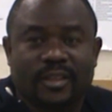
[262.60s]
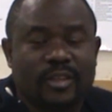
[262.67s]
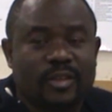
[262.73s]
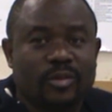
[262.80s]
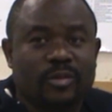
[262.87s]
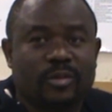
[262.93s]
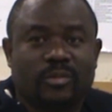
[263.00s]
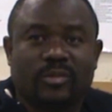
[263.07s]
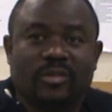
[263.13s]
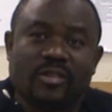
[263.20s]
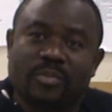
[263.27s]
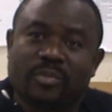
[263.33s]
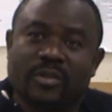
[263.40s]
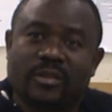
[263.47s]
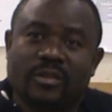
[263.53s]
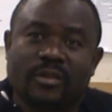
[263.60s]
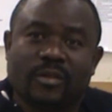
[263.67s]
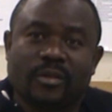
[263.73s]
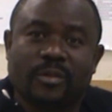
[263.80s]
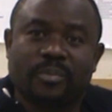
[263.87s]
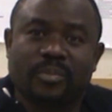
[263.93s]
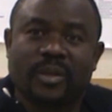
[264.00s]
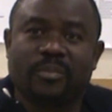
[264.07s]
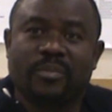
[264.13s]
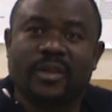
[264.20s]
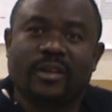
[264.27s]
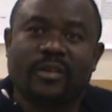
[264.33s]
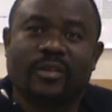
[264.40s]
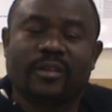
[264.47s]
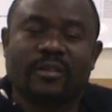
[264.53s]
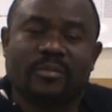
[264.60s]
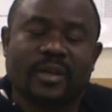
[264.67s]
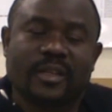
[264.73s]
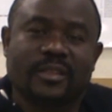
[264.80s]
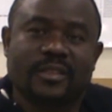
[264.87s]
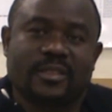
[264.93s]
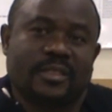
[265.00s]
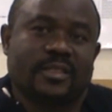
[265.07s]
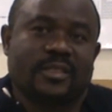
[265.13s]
you put your PP on, but